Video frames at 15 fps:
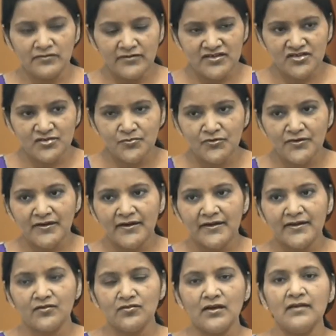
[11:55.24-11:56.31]
distributing
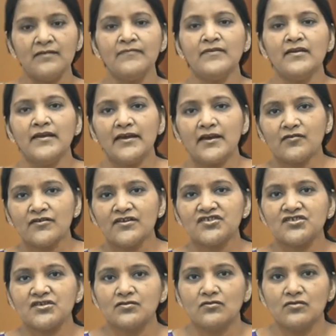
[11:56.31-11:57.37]
it to the equity
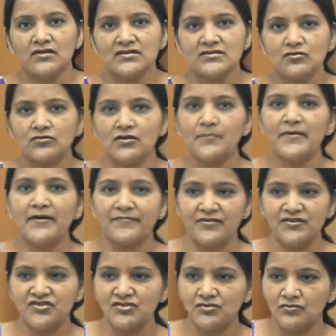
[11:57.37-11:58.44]
shareholders or the
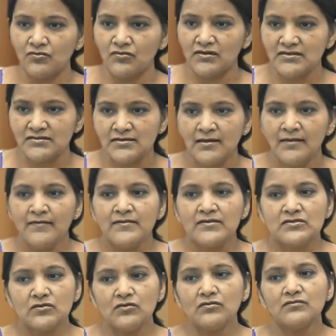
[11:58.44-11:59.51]
preference shareholders.
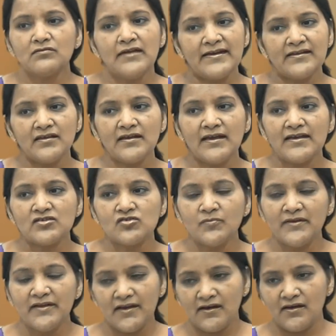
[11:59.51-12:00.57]
So that thing has to
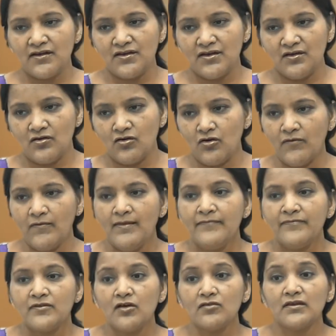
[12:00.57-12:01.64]
be taken care of.
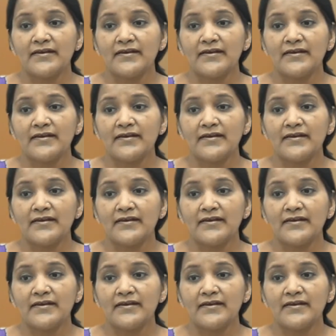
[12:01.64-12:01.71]
Now the